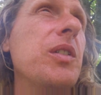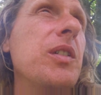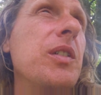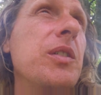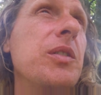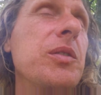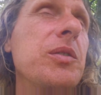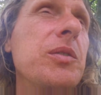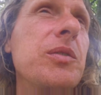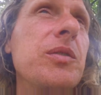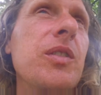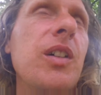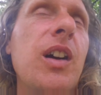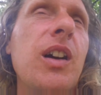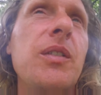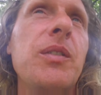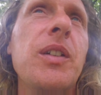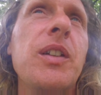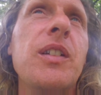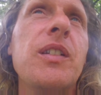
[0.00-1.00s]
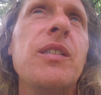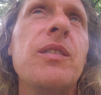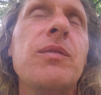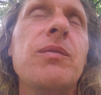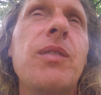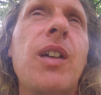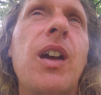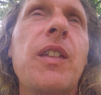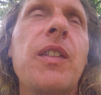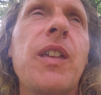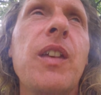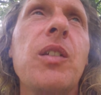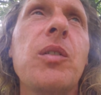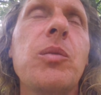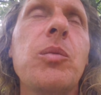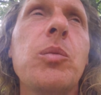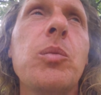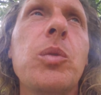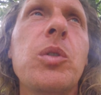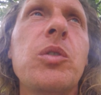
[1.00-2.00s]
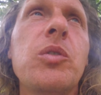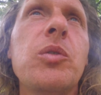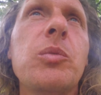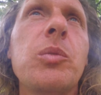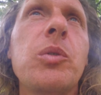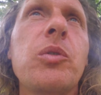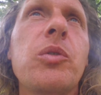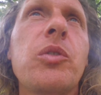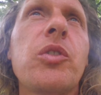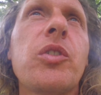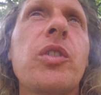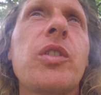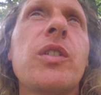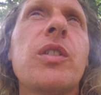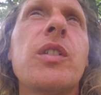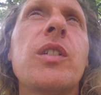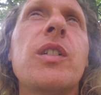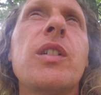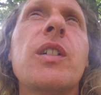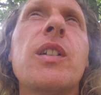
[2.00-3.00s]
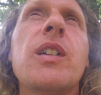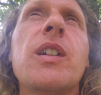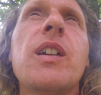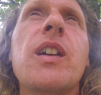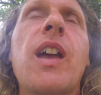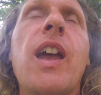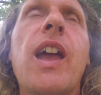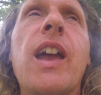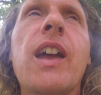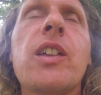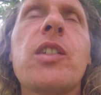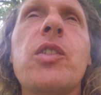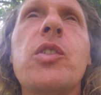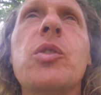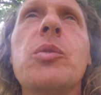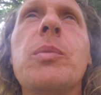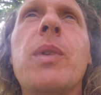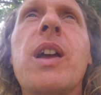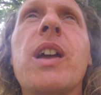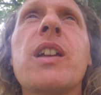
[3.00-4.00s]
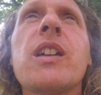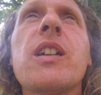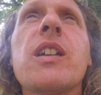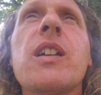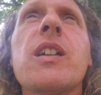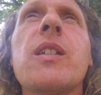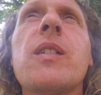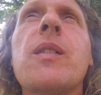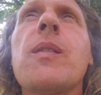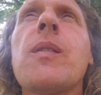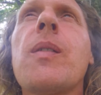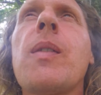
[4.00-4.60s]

You know, I mean, I think one of the most axiomatic.